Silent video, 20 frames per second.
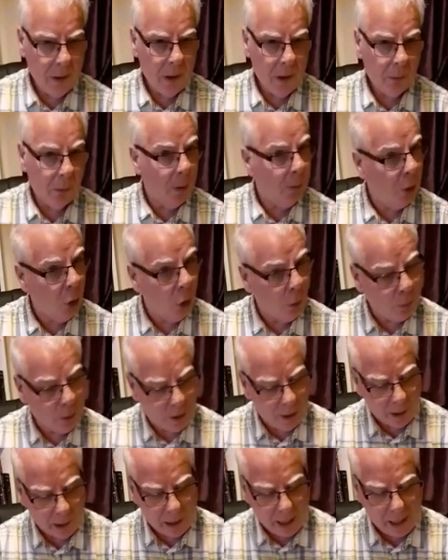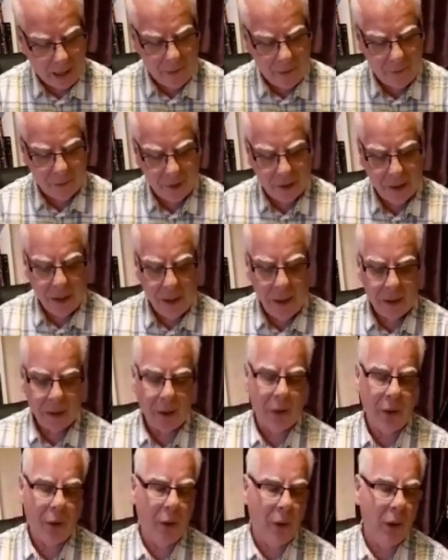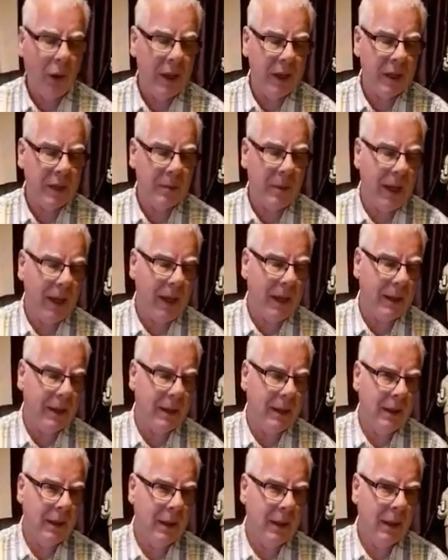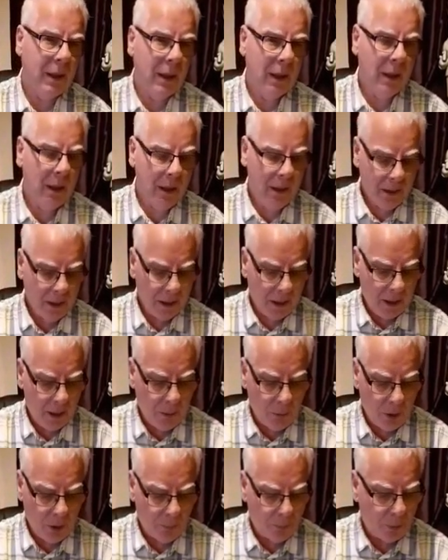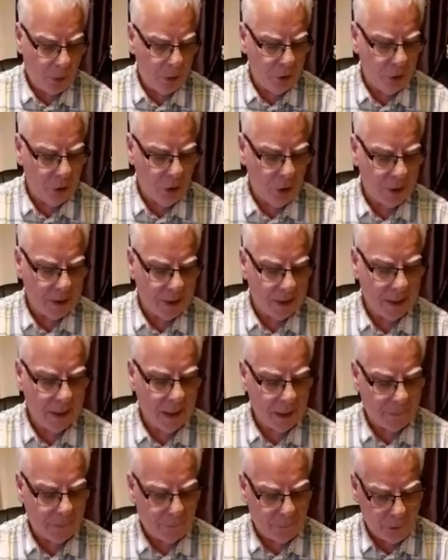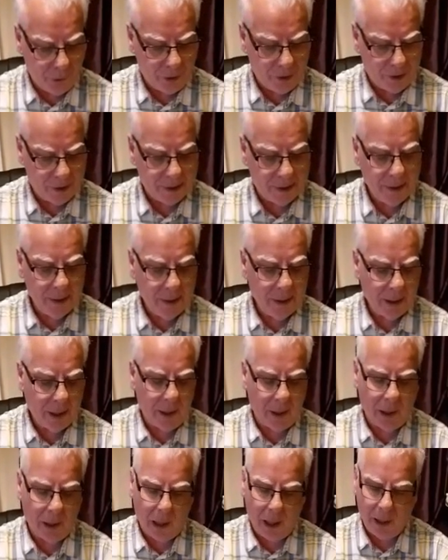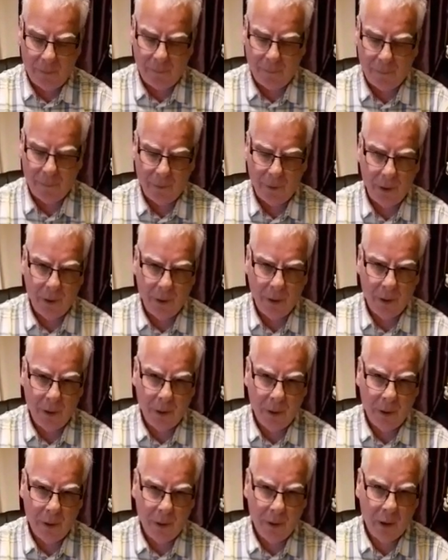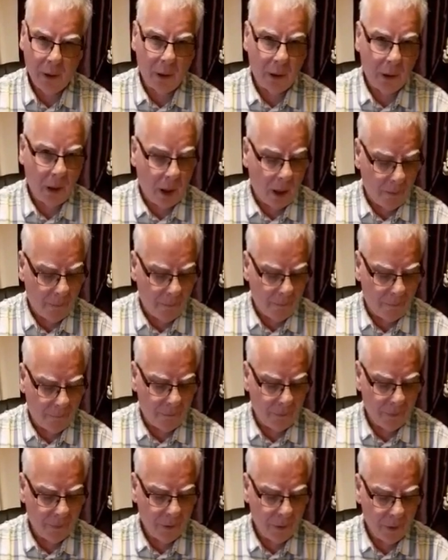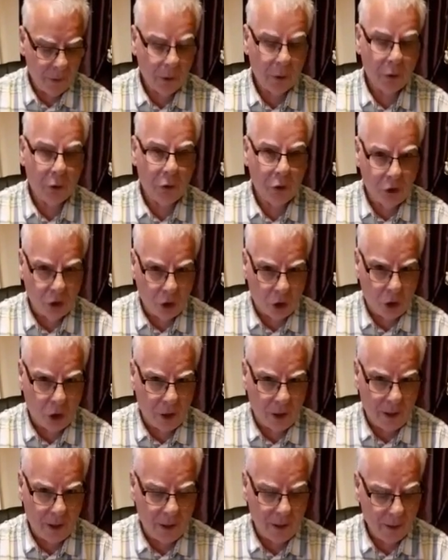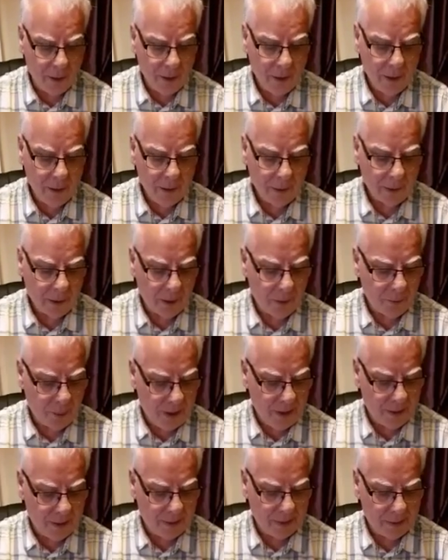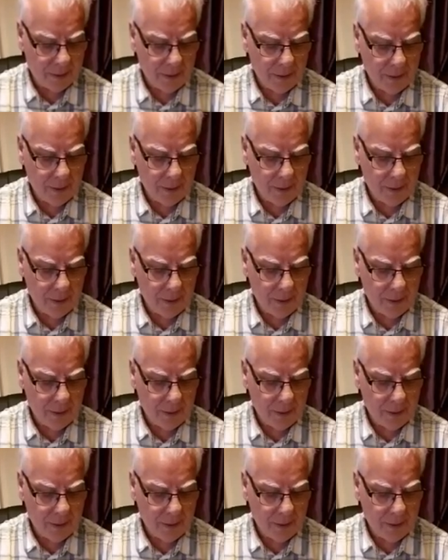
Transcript: When we open our lives to the Holy Spirit, He will produce His fruits in our life: love, joy, and peace.